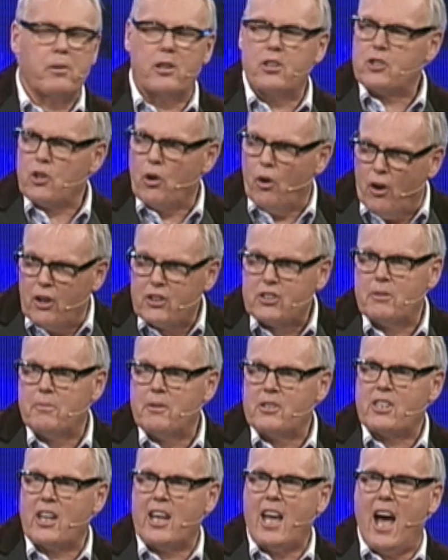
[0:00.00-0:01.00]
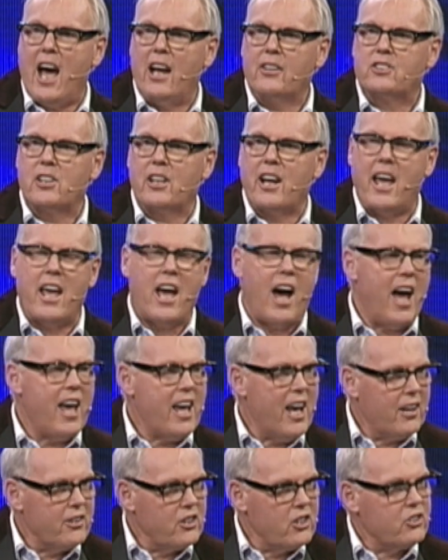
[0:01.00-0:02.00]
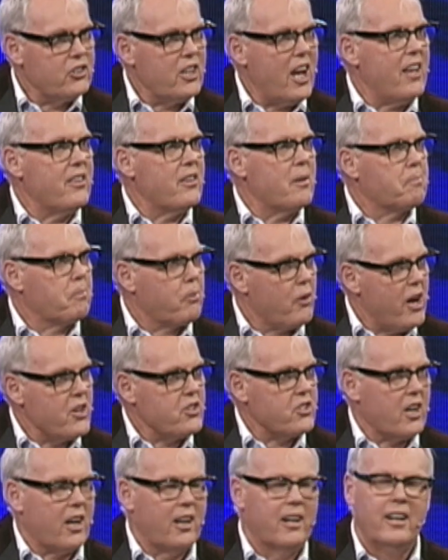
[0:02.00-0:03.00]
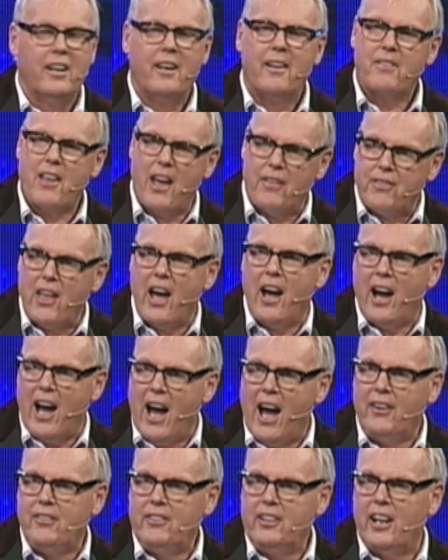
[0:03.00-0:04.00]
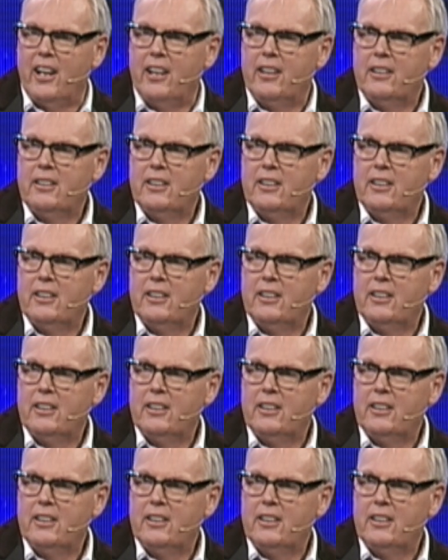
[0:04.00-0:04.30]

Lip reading: as awesome as they are today, I understand the pressure that they're under